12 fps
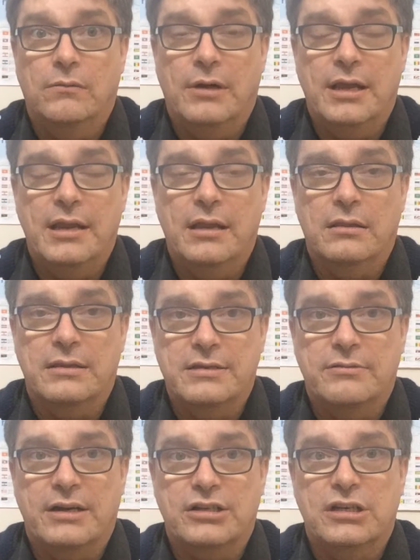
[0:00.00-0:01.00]
while
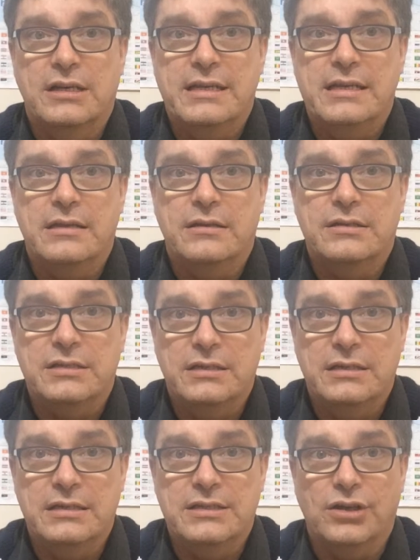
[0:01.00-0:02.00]
you're actually
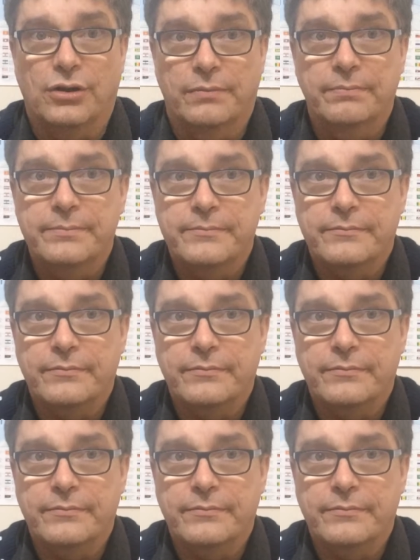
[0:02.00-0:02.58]
turning it on,